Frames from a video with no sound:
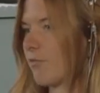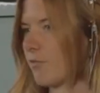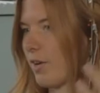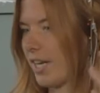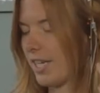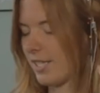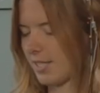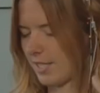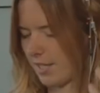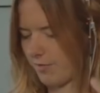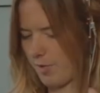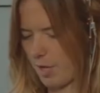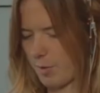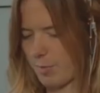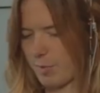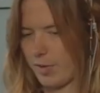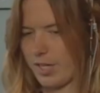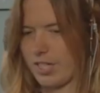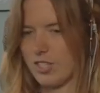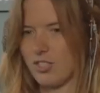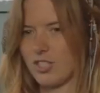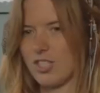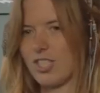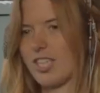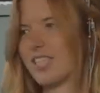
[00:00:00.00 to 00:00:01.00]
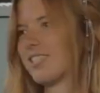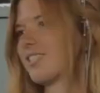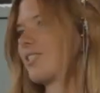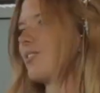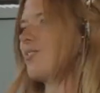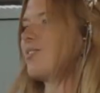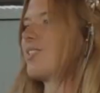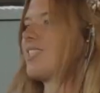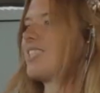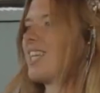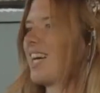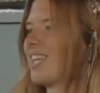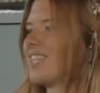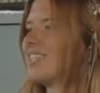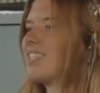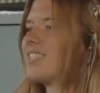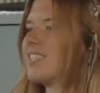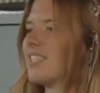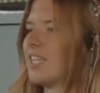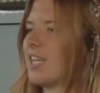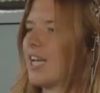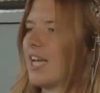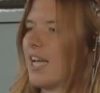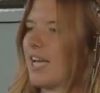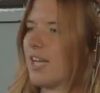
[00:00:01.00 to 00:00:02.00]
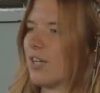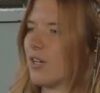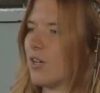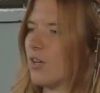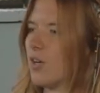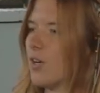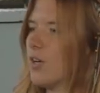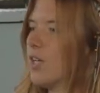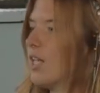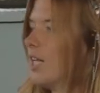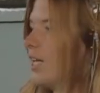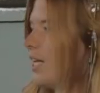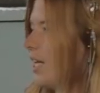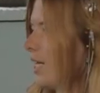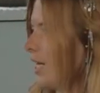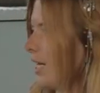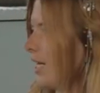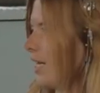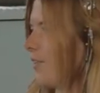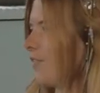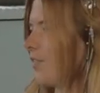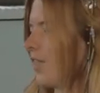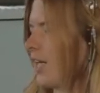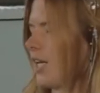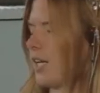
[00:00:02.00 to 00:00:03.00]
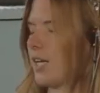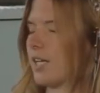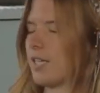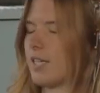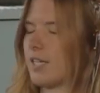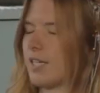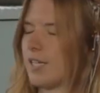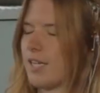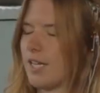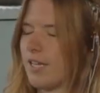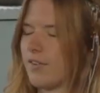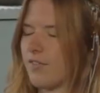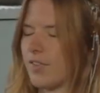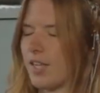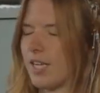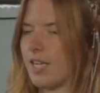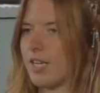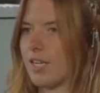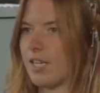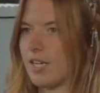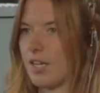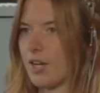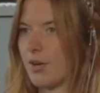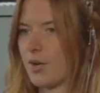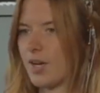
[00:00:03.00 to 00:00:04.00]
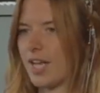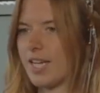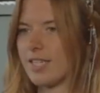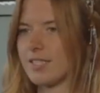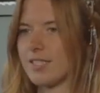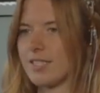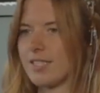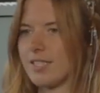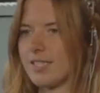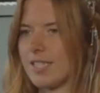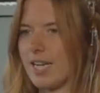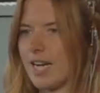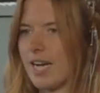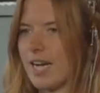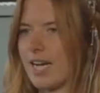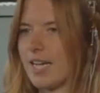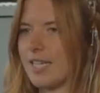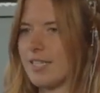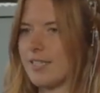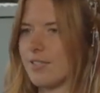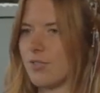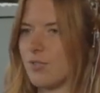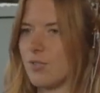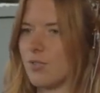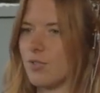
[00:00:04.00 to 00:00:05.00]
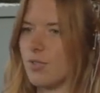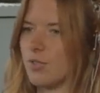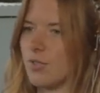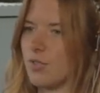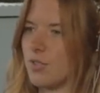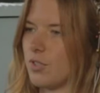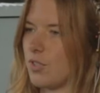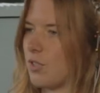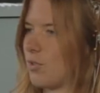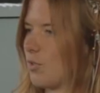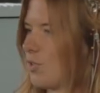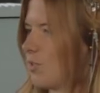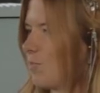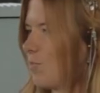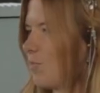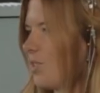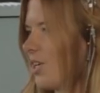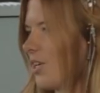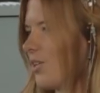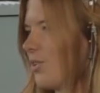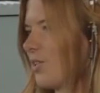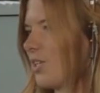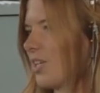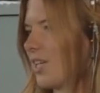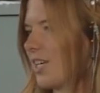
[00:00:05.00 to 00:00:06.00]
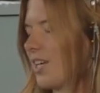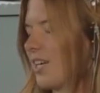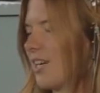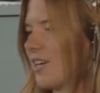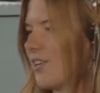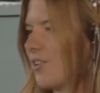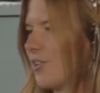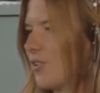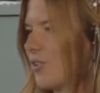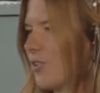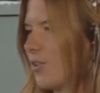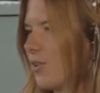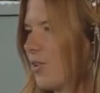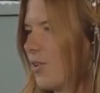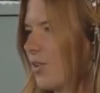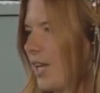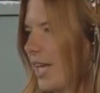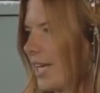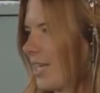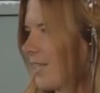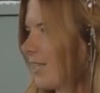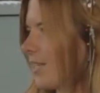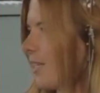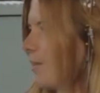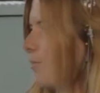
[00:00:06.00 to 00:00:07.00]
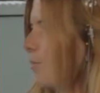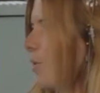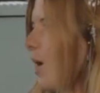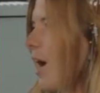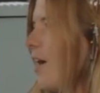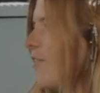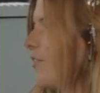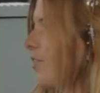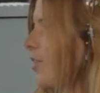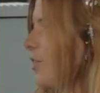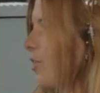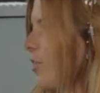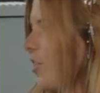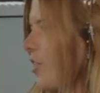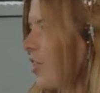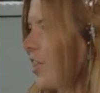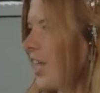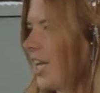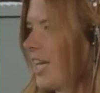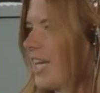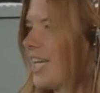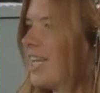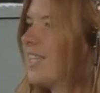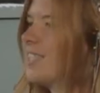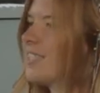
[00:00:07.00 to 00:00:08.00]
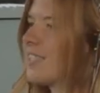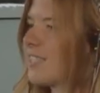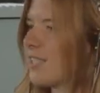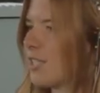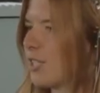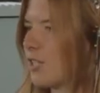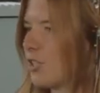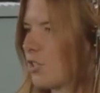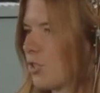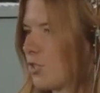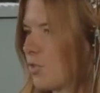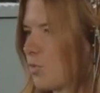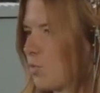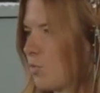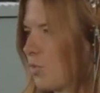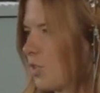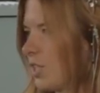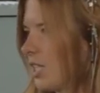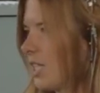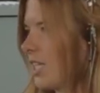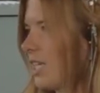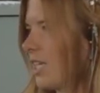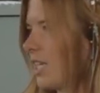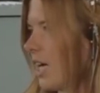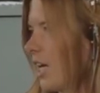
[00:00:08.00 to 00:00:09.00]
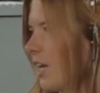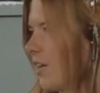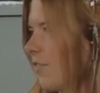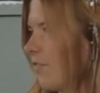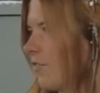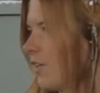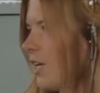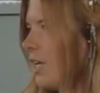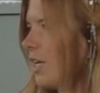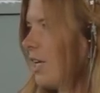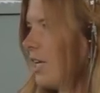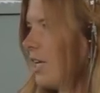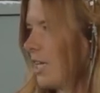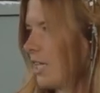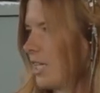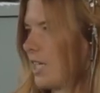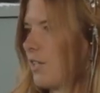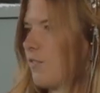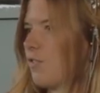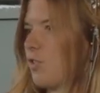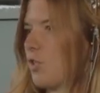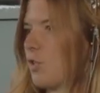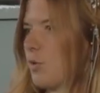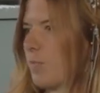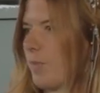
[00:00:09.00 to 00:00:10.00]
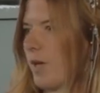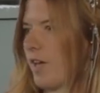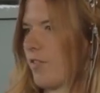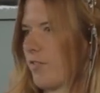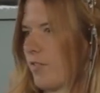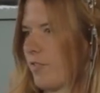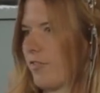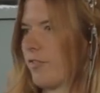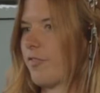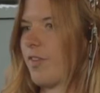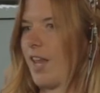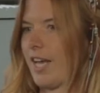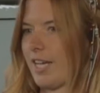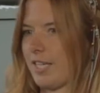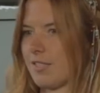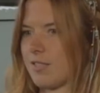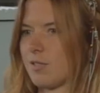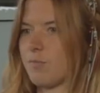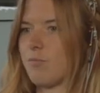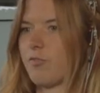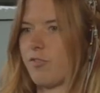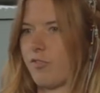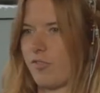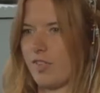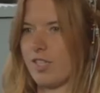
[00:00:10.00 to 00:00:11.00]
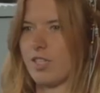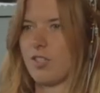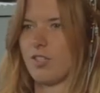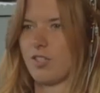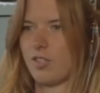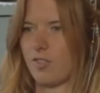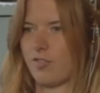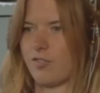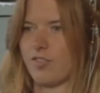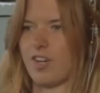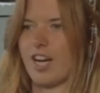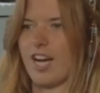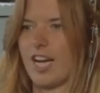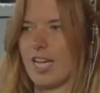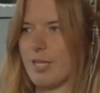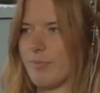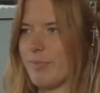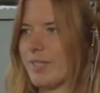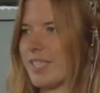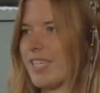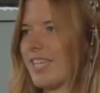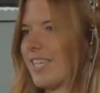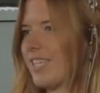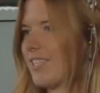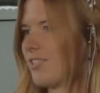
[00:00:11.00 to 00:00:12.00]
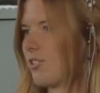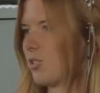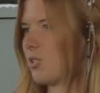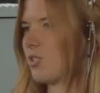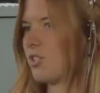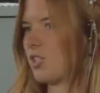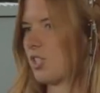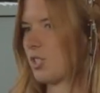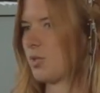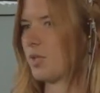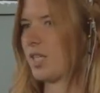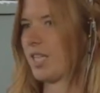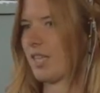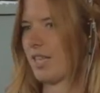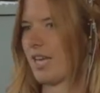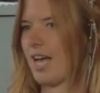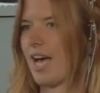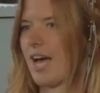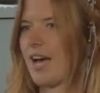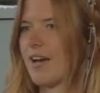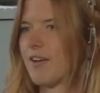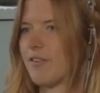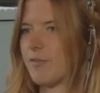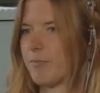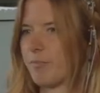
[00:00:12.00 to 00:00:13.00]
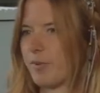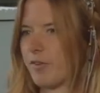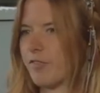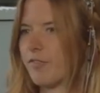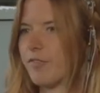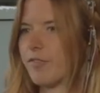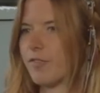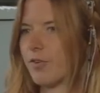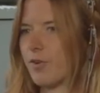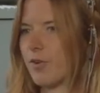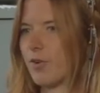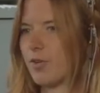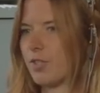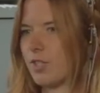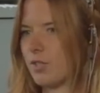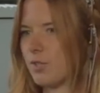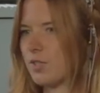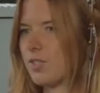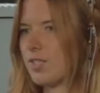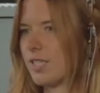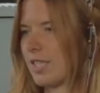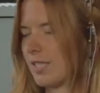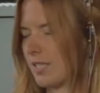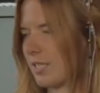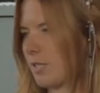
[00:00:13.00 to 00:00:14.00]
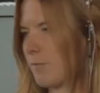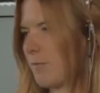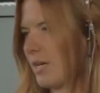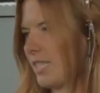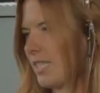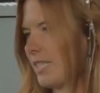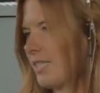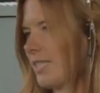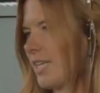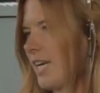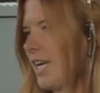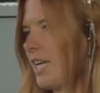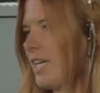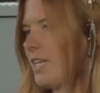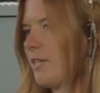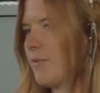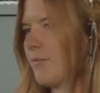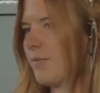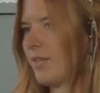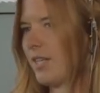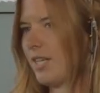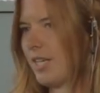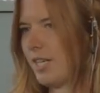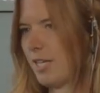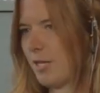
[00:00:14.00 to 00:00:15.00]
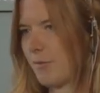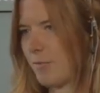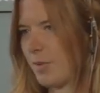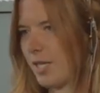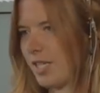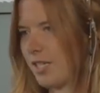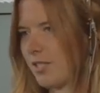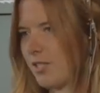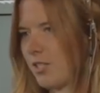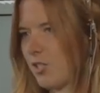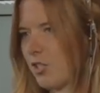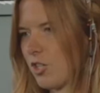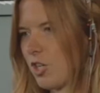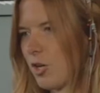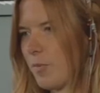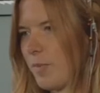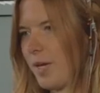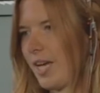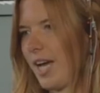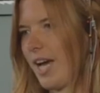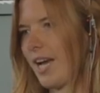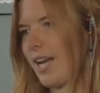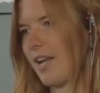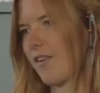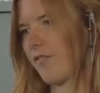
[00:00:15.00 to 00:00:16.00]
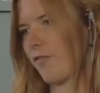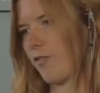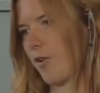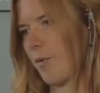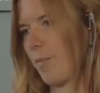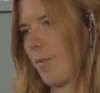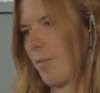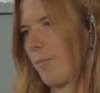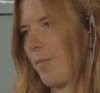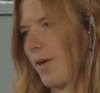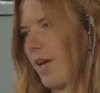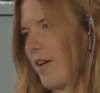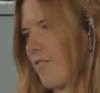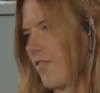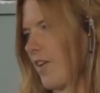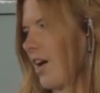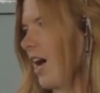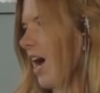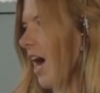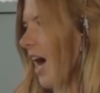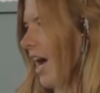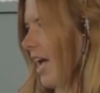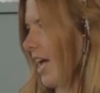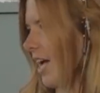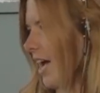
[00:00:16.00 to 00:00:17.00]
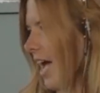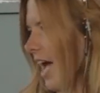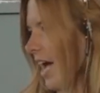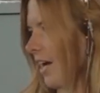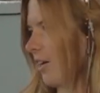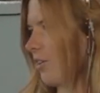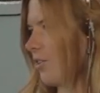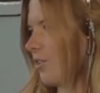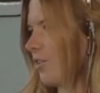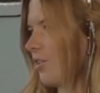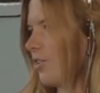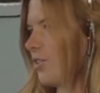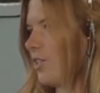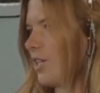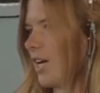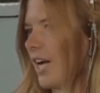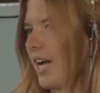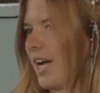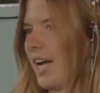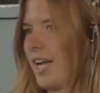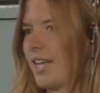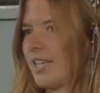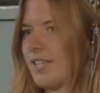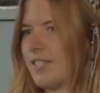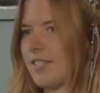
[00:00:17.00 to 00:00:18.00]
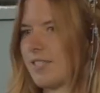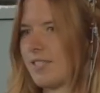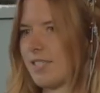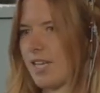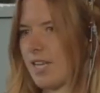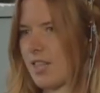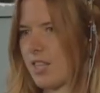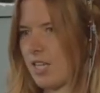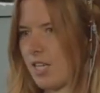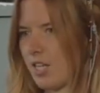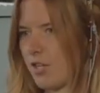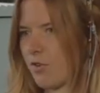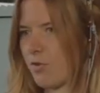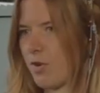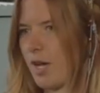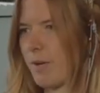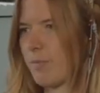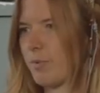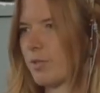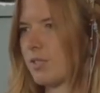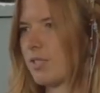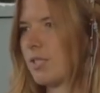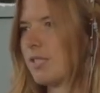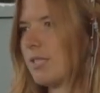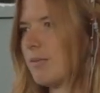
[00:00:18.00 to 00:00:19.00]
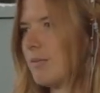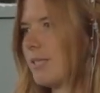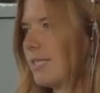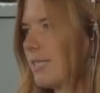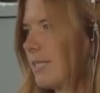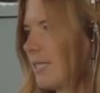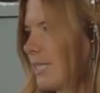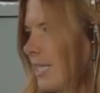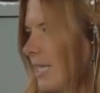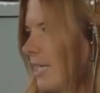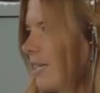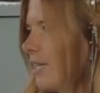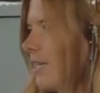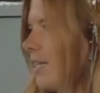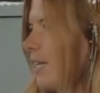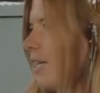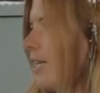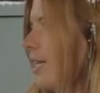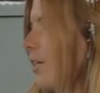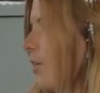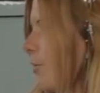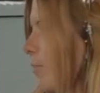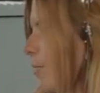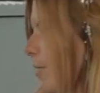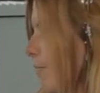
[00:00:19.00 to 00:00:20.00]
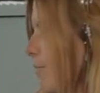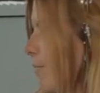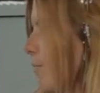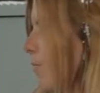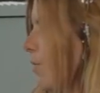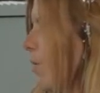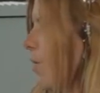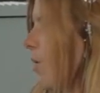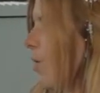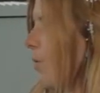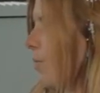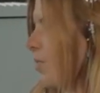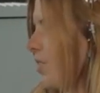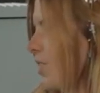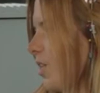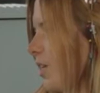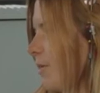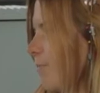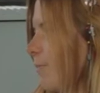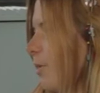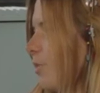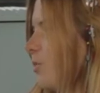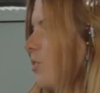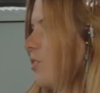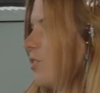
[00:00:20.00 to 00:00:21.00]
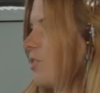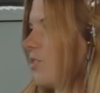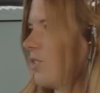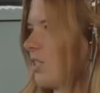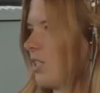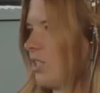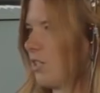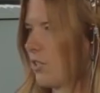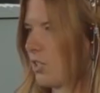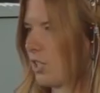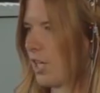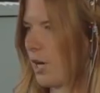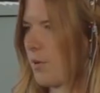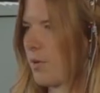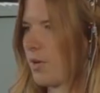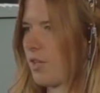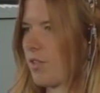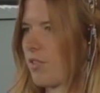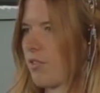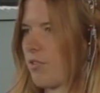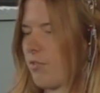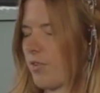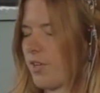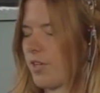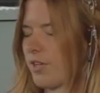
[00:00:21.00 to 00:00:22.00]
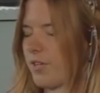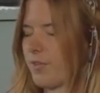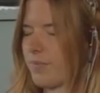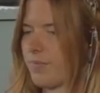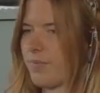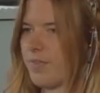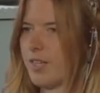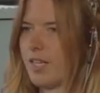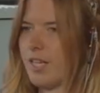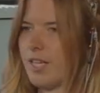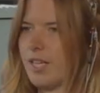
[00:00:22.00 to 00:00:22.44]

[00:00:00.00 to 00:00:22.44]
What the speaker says: raise their vibration, like so if it's dancing, or if they can go and exercise or do some yoga, or like whatever your thing is that just really kind of gives you a bit of like some feel good vibes, like just doing that before you sit to meditate, because you're coming at it from a bit of a higher angle, and I think you're able to deal a little bit more with the emotions that you're going through.